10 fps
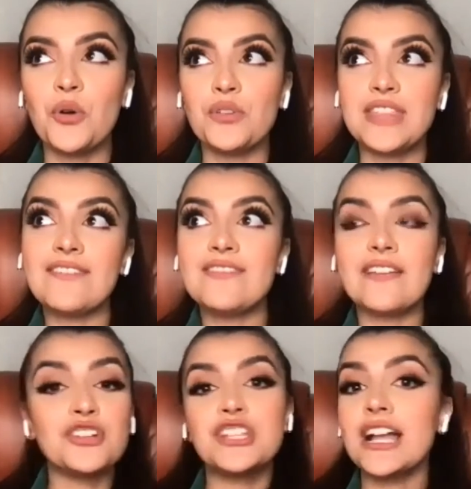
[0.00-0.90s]
they've
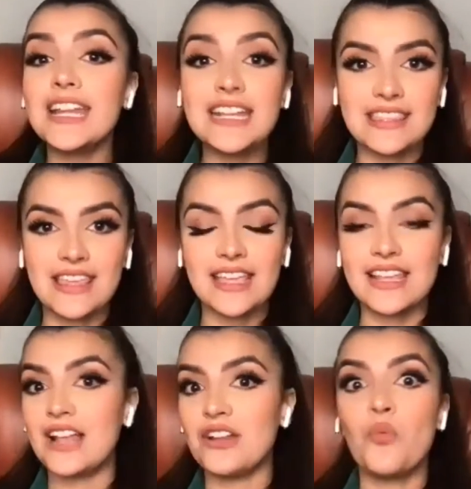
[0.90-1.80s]
never done anything
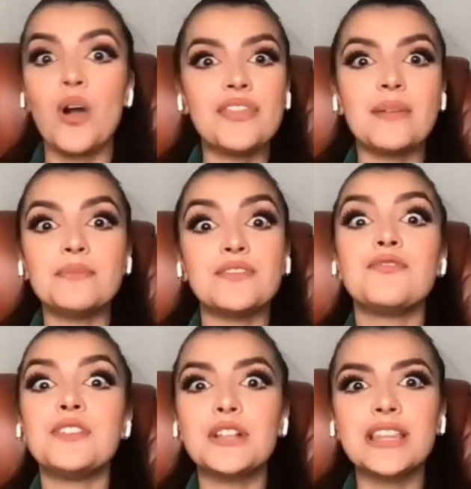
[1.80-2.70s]
and I don't want them to
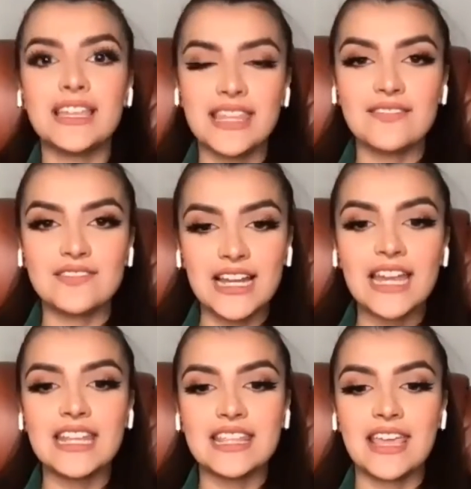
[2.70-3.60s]
feel like they've done
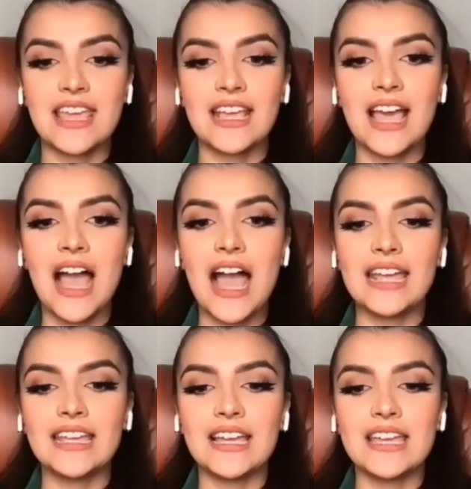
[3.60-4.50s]
anything,
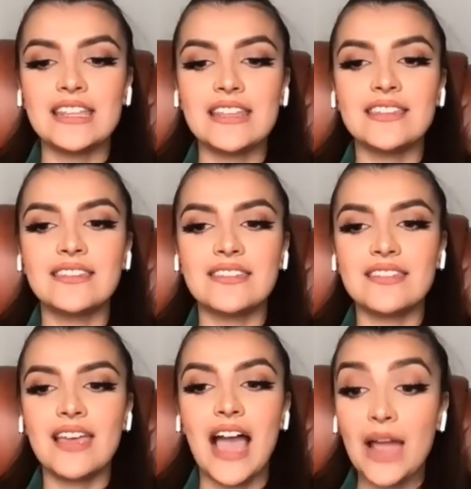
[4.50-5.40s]
it is,
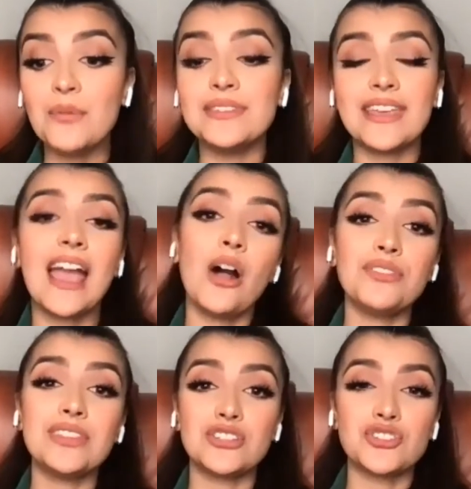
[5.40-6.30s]
I would say,
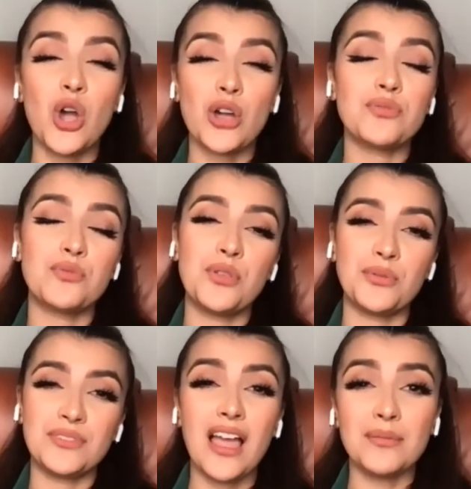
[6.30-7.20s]
healthy to talk through
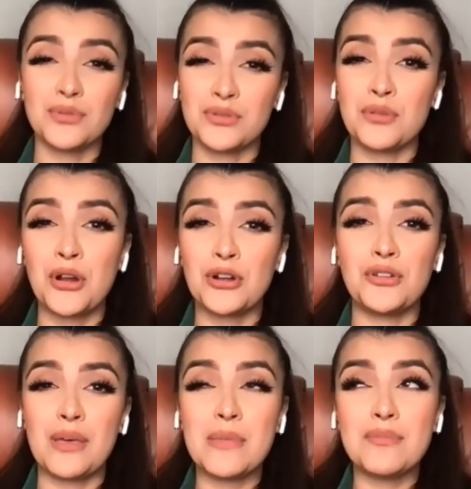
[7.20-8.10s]
those times with your
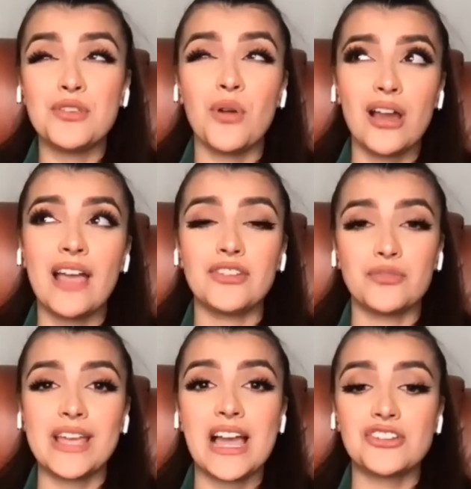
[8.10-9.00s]
partner that maybe you are having a
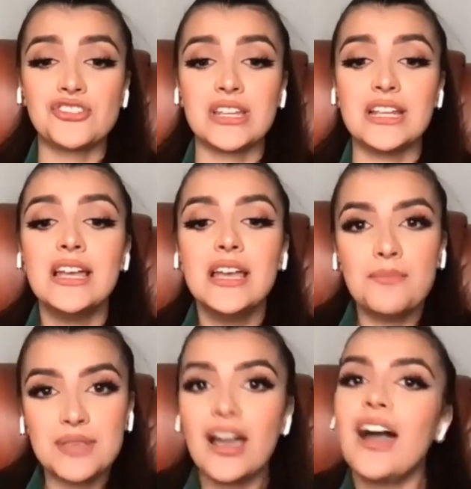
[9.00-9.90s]
reaction
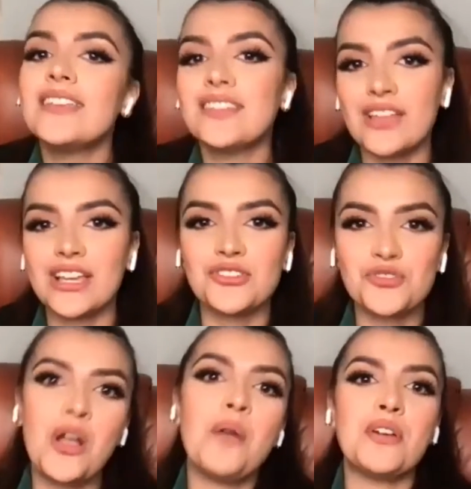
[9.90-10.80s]
because of like a
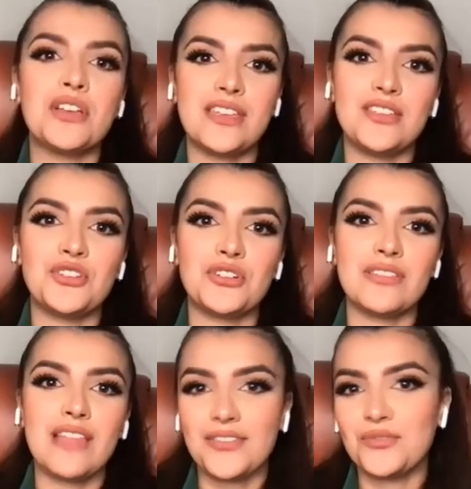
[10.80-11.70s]
trauma in your
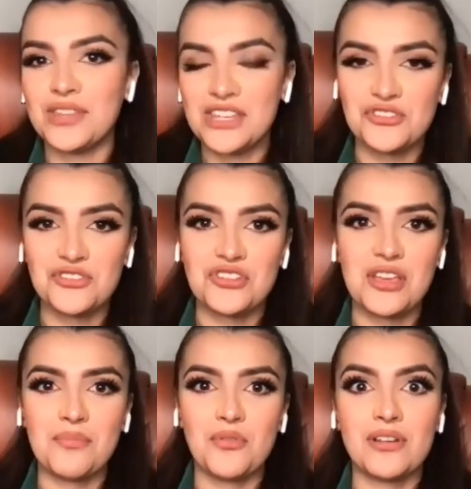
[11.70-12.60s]
last
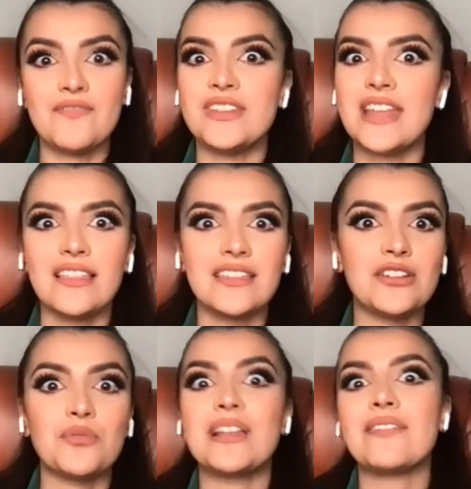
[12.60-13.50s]
relationship or infidelity
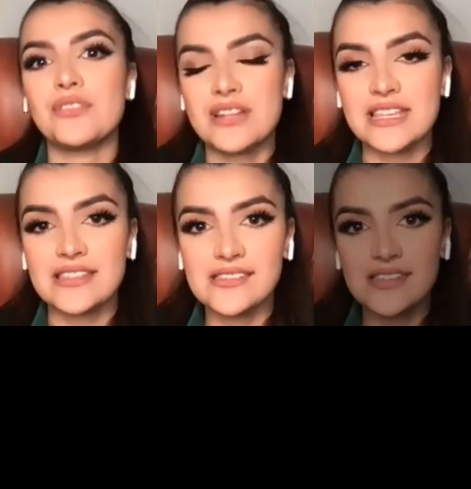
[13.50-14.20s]
or whatever it is.